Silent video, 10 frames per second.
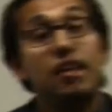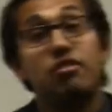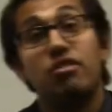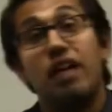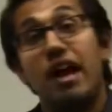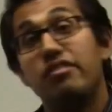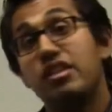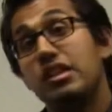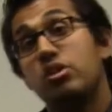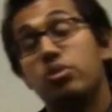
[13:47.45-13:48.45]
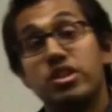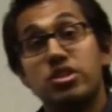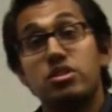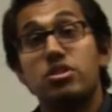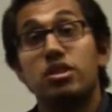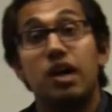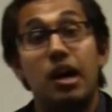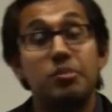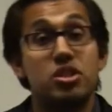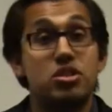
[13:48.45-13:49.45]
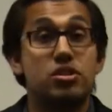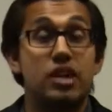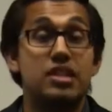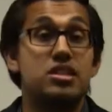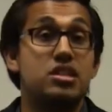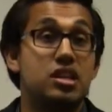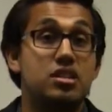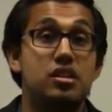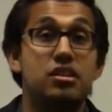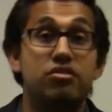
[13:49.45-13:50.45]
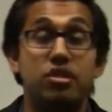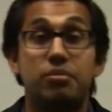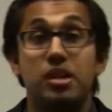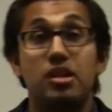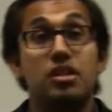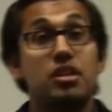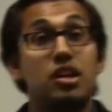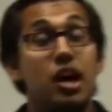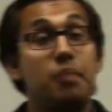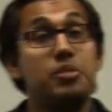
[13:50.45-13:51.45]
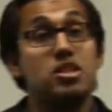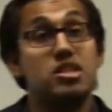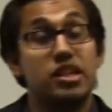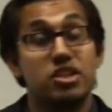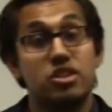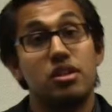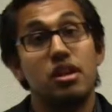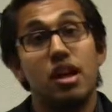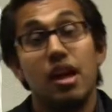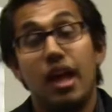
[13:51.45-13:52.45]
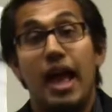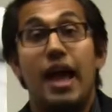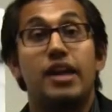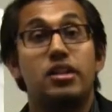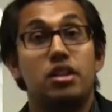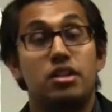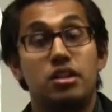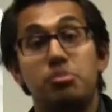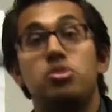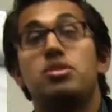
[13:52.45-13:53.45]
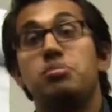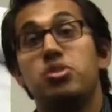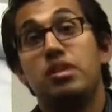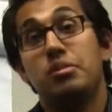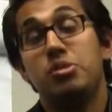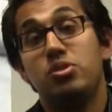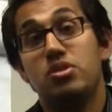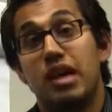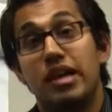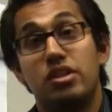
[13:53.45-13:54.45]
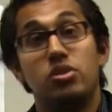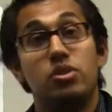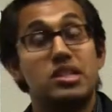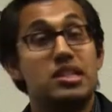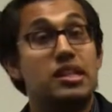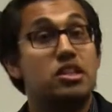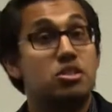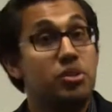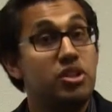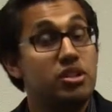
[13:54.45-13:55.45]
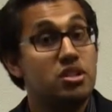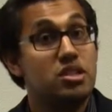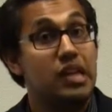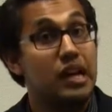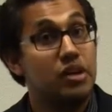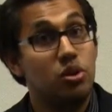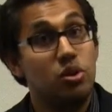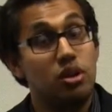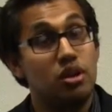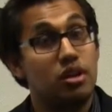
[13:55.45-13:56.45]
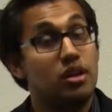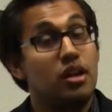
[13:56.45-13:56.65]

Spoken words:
If you have any questions or comments, don't hesitate to leave them in the comment section at www.usaexperience.org,